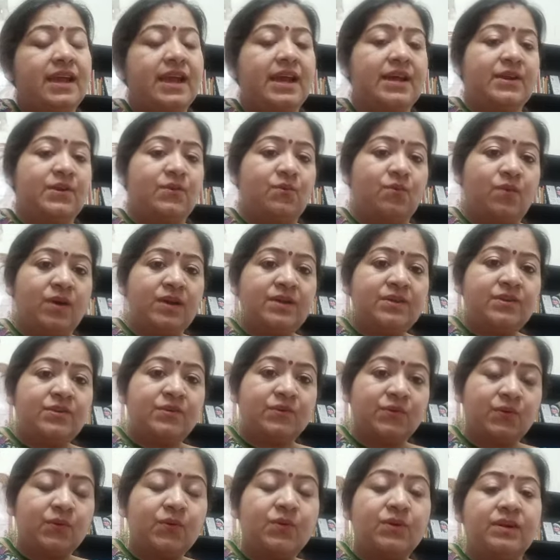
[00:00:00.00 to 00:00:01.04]
and what
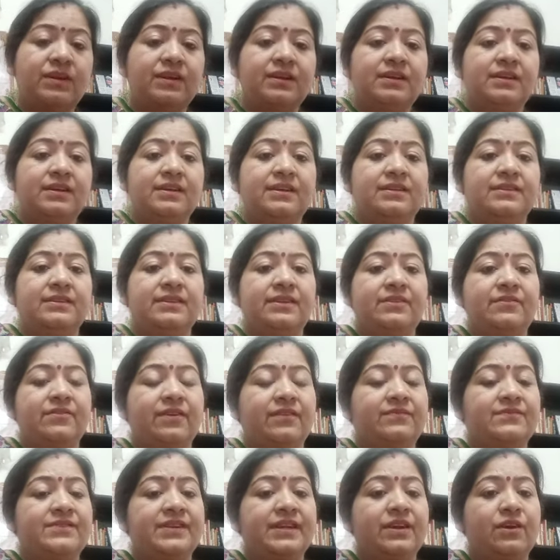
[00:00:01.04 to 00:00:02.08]
role the
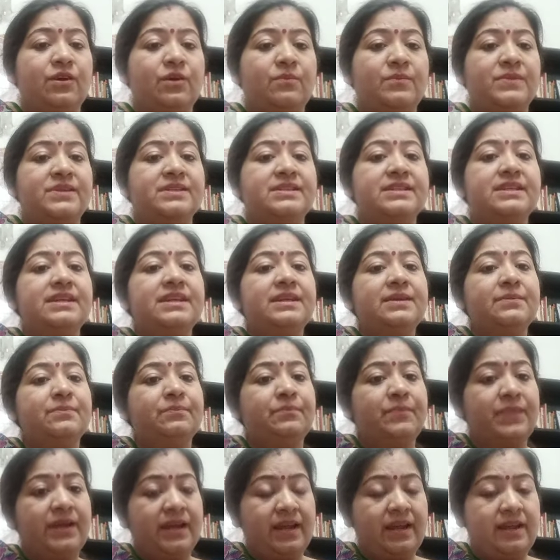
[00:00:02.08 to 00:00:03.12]
drafting committee
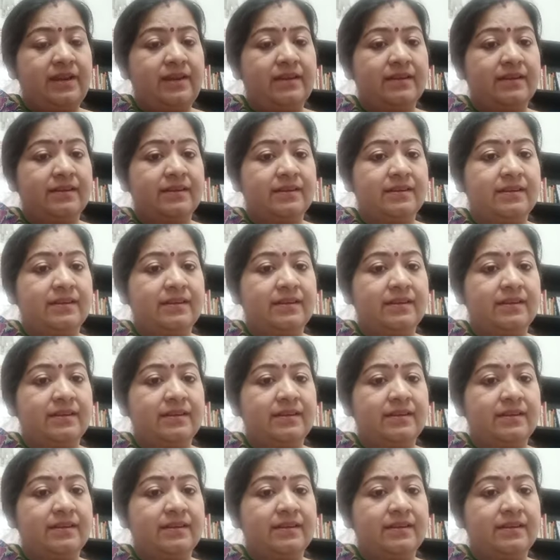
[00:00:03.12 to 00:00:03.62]
played